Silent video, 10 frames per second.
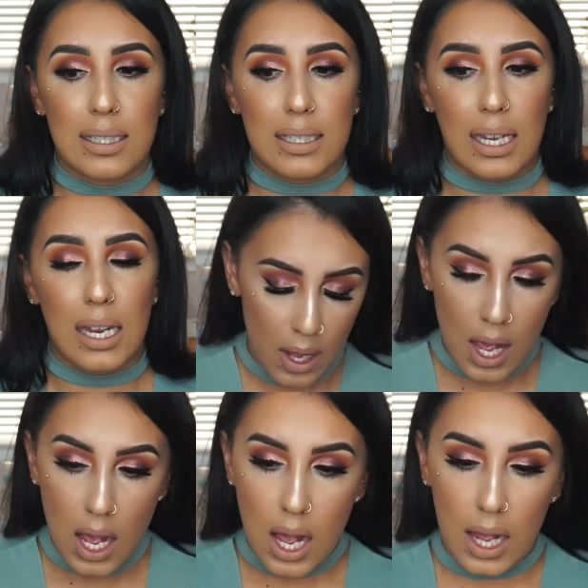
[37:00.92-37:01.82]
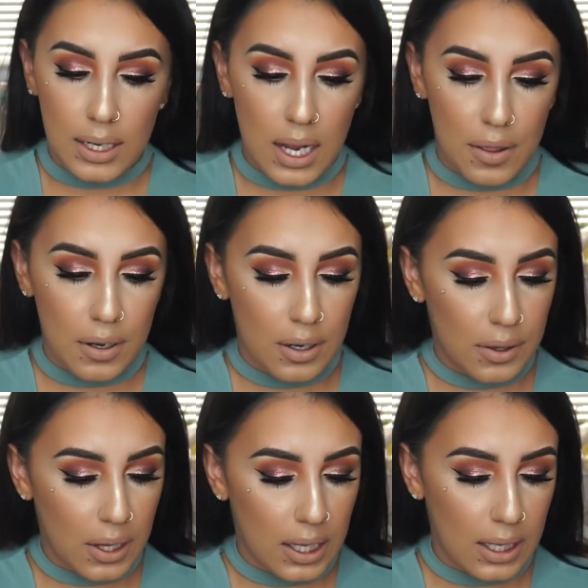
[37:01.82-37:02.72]
Skin. Another
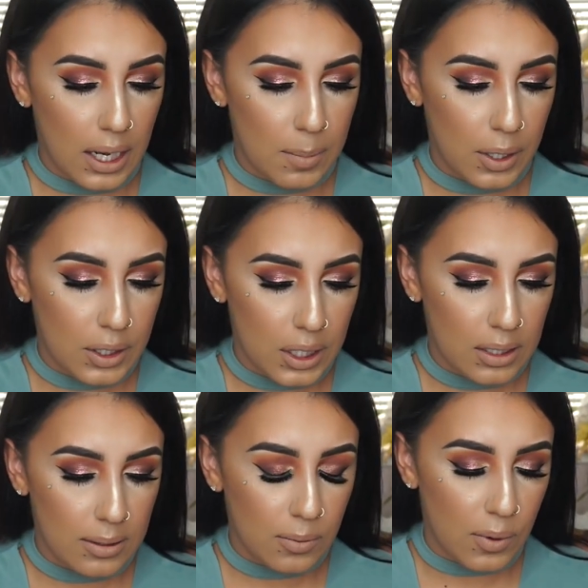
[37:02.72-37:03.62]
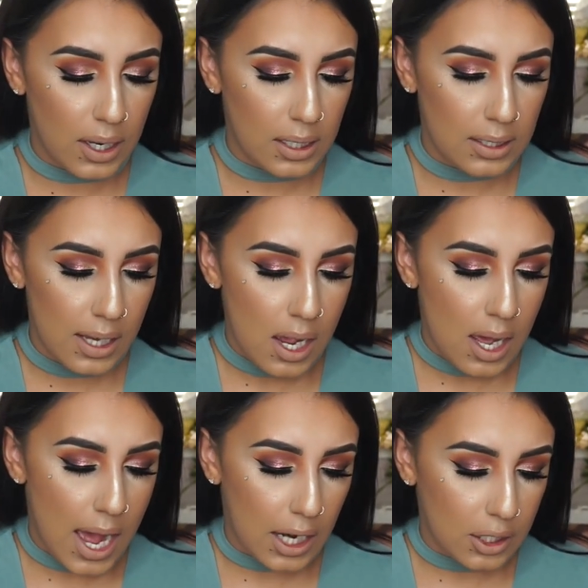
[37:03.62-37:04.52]
thing that I purchased was
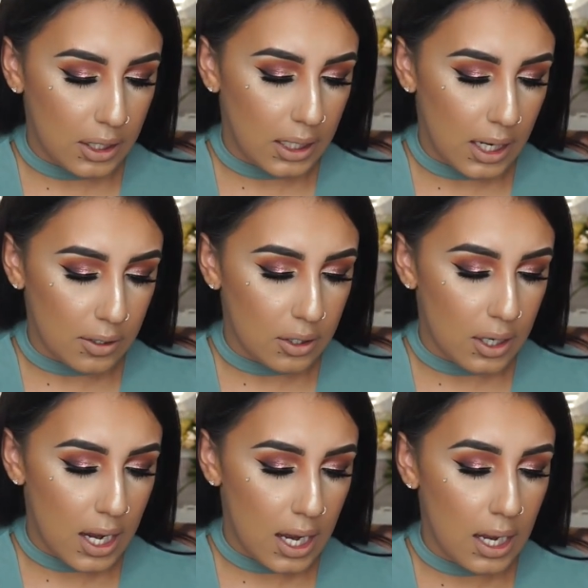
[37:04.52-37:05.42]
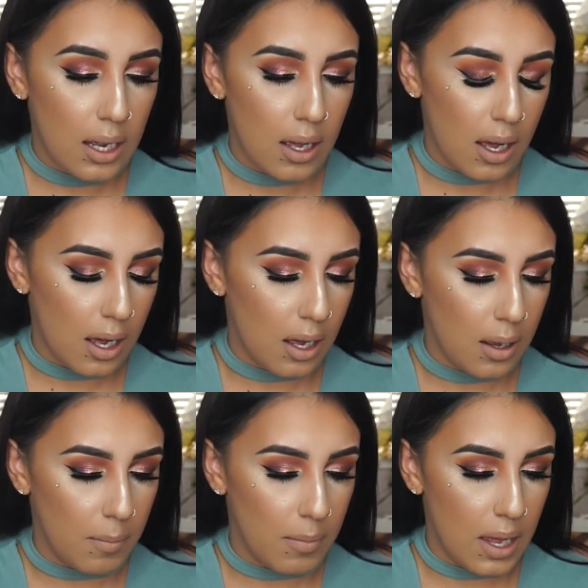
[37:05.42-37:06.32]
actually yesterday
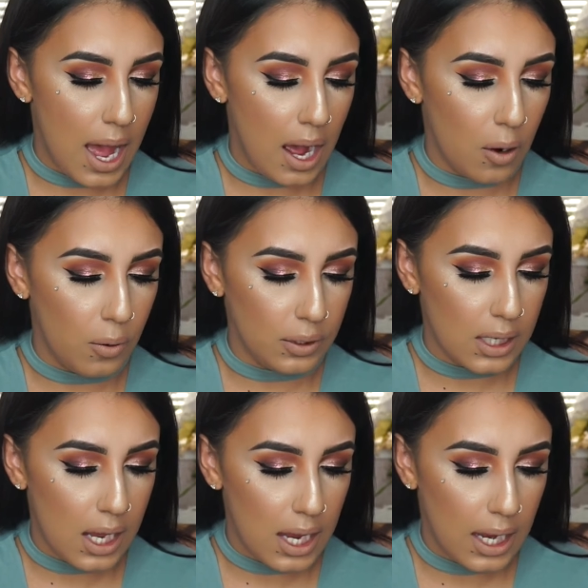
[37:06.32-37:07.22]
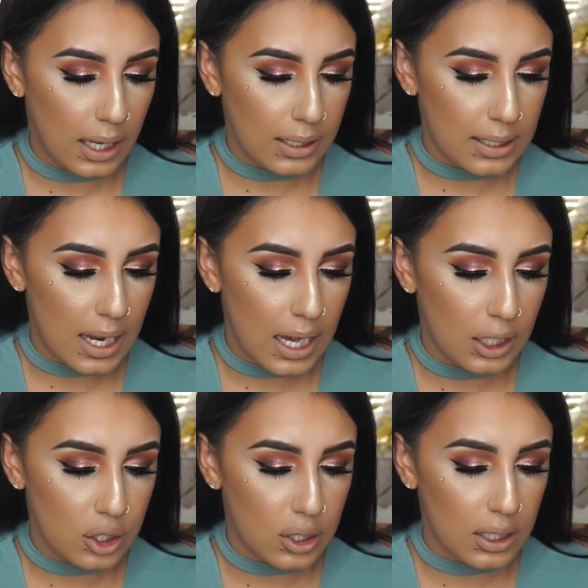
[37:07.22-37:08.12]
um, at Ulta. It's the
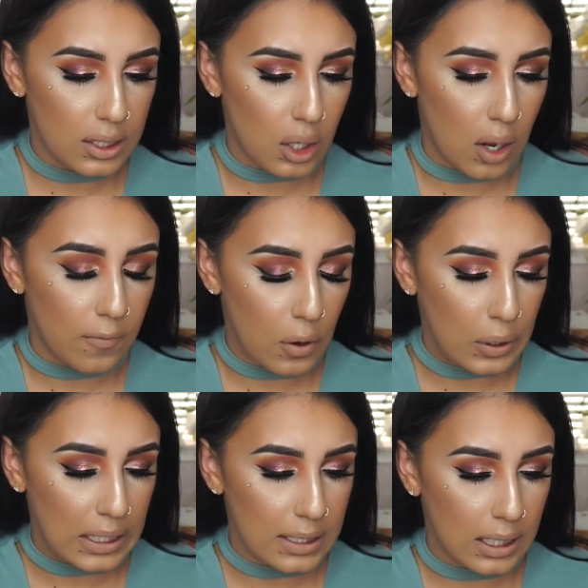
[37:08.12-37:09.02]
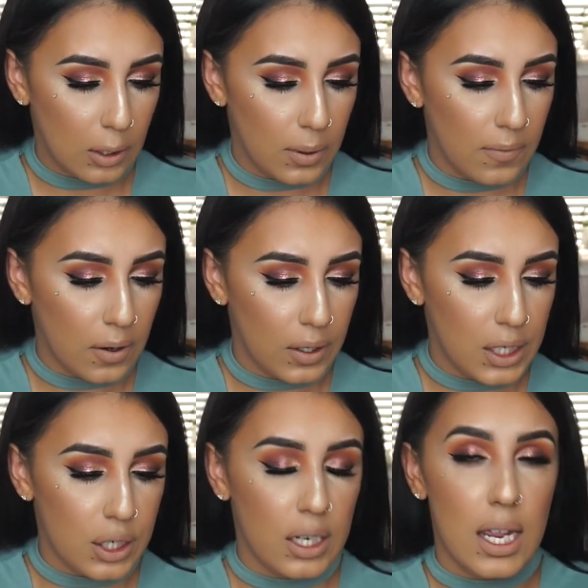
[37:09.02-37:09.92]
HD Soft Focus Liquid
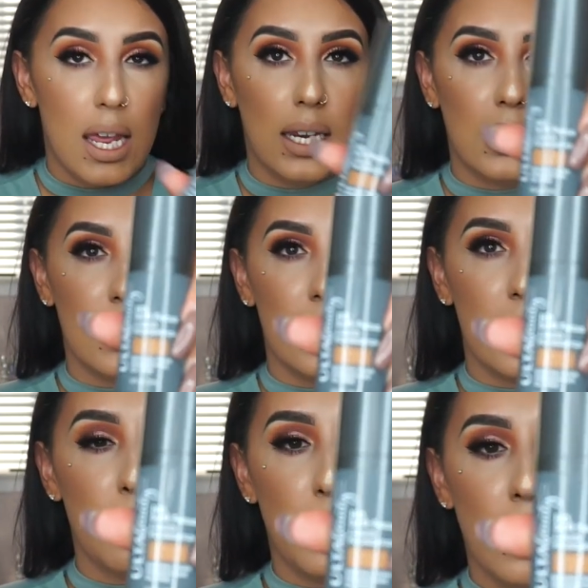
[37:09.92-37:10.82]
Foundation in Deep